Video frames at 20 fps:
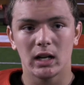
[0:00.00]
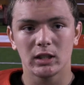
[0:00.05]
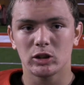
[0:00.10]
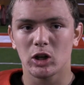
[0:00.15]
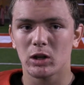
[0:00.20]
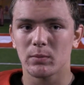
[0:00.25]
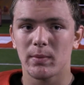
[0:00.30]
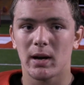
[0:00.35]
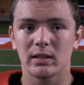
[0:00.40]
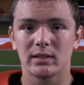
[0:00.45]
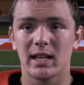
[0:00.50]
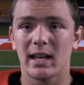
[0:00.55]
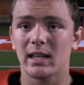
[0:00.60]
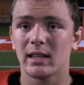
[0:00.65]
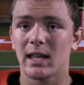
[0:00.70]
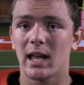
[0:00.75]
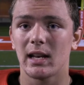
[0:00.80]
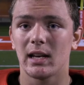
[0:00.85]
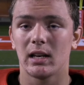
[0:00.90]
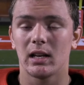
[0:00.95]
talked about
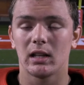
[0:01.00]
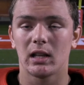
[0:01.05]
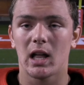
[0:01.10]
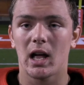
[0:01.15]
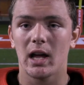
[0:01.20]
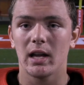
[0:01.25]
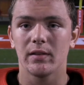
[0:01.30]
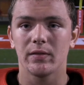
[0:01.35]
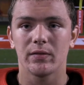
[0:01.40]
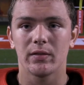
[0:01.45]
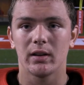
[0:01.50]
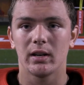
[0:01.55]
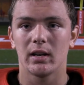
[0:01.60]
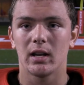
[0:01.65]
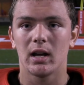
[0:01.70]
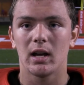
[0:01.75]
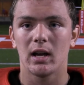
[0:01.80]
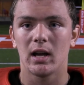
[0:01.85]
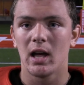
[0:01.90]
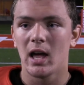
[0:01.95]
taking that into life
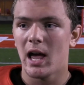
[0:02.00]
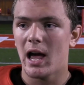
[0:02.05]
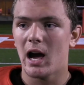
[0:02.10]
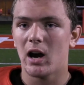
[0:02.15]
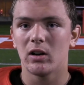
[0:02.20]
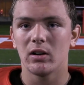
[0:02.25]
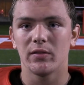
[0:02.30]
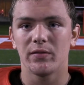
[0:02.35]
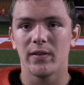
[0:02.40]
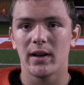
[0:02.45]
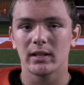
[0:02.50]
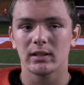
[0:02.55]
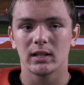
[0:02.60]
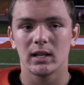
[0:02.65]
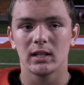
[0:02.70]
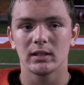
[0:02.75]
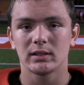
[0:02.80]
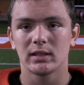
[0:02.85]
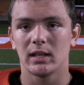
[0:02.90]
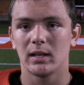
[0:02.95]
and how it affect
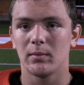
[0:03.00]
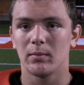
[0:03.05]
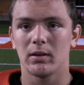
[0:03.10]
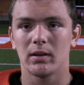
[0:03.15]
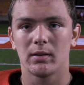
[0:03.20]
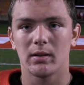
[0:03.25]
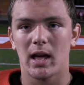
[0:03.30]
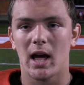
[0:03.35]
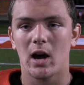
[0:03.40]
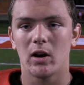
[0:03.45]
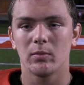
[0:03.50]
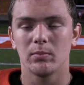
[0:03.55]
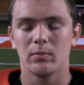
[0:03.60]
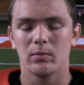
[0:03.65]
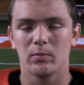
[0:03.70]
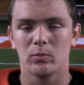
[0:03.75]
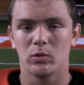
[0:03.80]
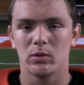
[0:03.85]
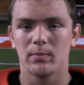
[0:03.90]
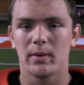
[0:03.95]
us and how
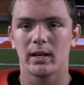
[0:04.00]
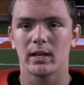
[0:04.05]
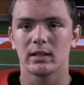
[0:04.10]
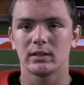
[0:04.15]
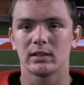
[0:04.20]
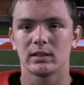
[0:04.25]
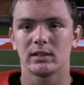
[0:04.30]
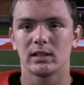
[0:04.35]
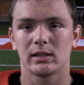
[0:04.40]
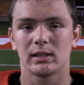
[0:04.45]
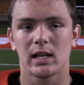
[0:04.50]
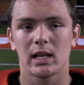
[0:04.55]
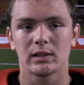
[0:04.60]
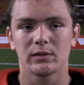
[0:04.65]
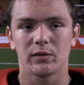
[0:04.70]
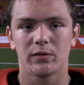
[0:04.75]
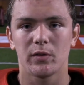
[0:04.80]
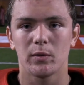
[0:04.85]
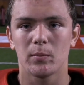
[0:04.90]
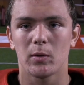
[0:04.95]
it would make us a
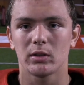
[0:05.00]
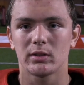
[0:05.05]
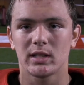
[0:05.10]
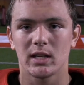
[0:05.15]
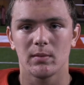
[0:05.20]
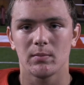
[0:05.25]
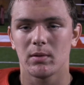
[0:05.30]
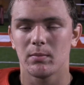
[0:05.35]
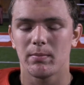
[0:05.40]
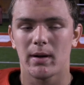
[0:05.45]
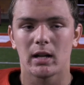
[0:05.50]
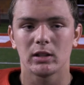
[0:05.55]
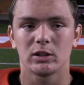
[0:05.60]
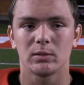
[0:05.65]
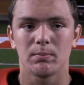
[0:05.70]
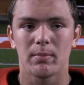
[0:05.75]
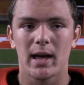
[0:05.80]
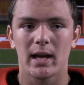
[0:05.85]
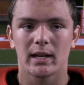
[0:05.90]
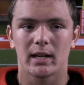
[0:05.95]
successful football team and
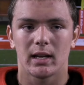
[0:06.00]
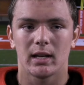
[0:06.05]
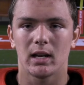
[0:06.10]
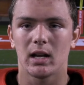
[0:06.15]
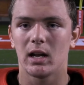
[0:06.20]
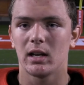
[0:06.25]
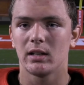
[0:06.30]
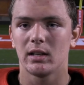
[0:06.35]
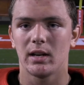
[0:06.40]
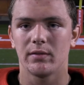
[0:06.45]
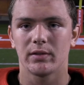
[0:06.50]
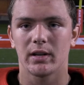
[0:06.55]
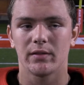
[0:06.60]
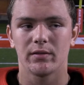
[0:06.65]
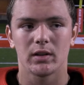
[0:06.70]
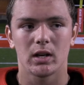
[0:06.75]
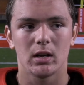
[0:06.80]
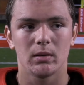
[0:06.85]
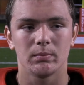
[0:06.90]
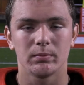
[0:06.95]
bouncing back and never
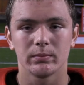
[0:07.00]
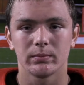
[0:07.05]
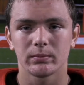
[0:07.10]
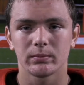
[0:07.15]
giving up.